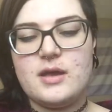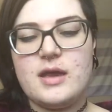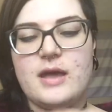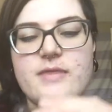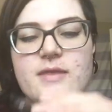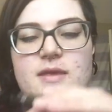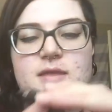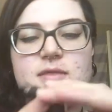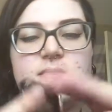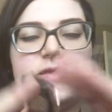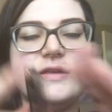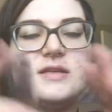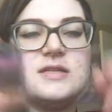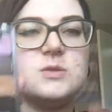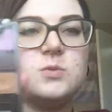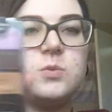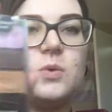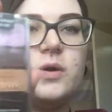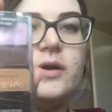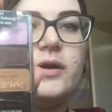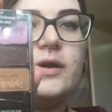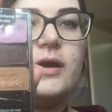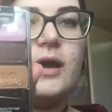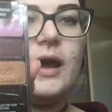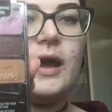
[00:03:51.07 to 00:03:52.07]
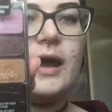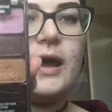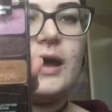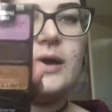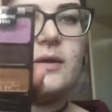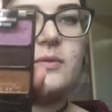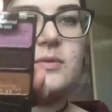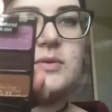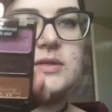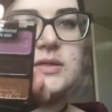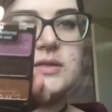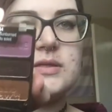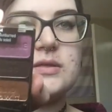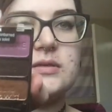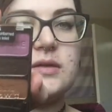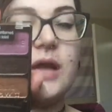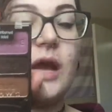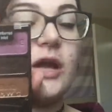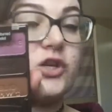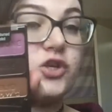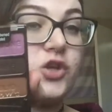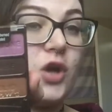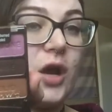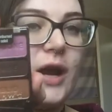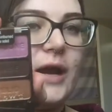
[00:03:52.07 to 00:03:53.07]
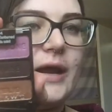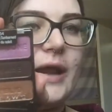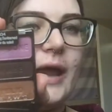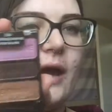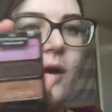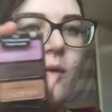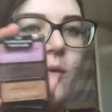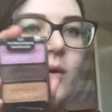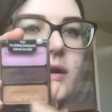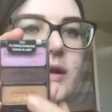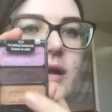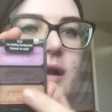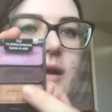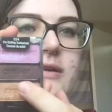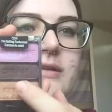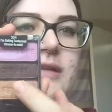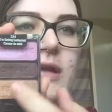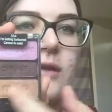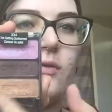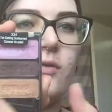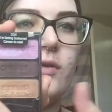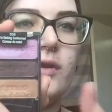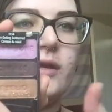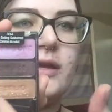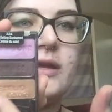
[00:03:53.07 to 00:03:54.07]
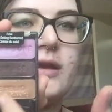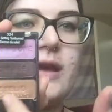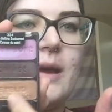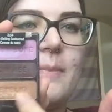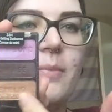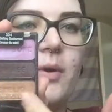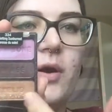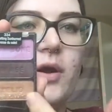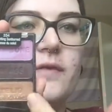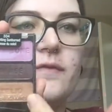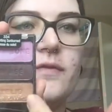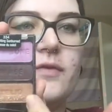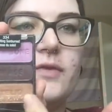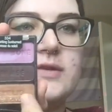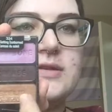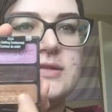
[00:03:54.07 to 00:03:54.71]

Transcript: And then this one I tried out one day because I bought it for